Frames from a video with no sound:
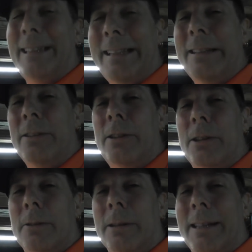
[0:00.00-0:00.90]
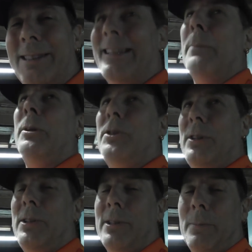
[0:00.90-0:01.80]
into an established
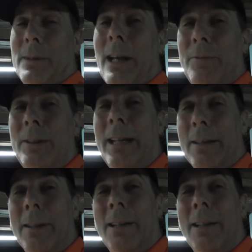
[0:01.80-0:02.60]
system. Don't forget,